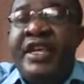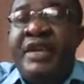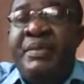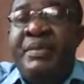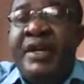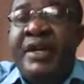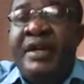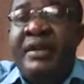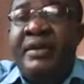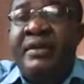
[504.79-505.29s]

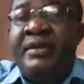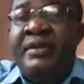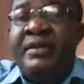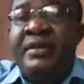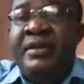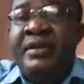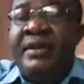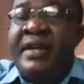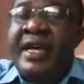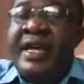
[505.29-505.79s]
email,
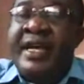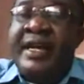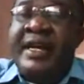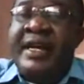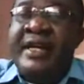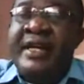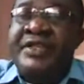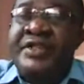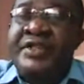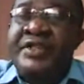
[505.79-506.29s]
like
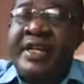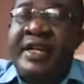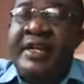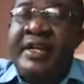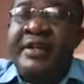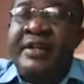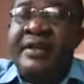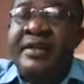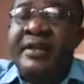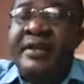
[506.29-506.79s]
I said,